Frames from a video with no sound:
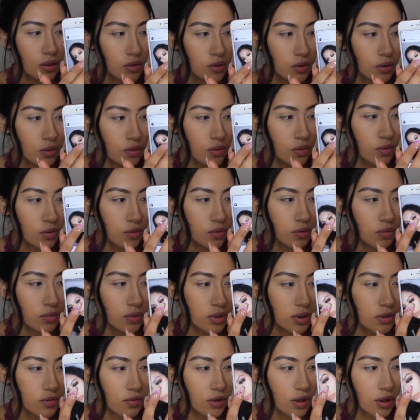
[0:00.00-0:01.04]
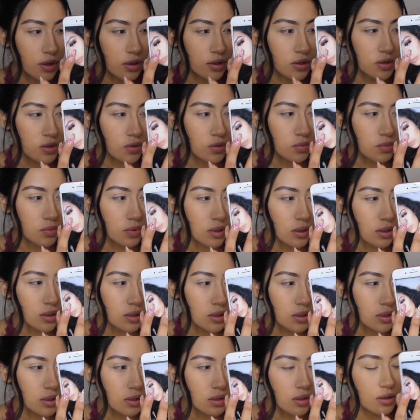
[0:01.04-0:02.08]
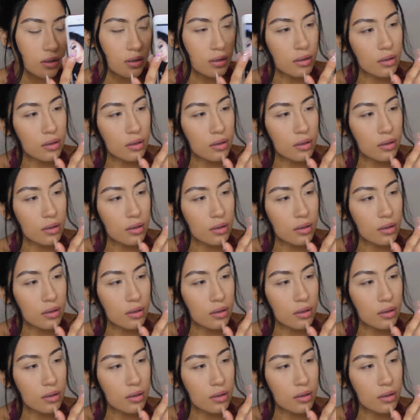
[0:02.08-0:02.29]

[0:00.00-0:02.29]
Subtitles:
So let me see if I can zoom in.